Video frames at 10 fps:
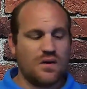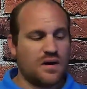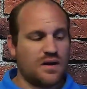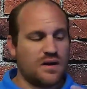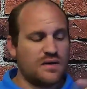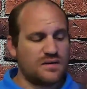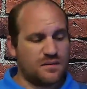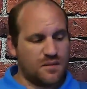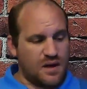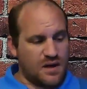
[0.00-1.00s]
Alright guys,
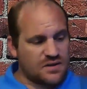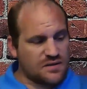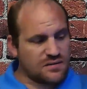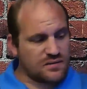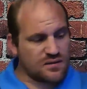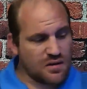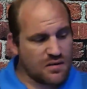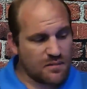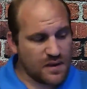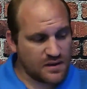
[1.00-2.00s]
I'm going to ash it. I'll
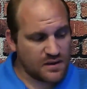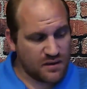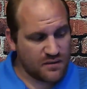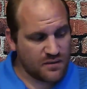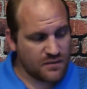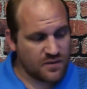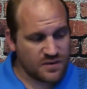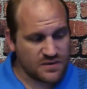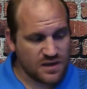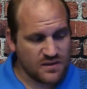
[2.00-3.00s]
come back to you after the
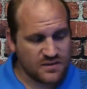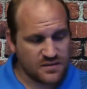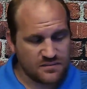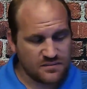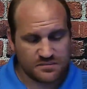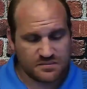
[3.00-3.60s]
first ash and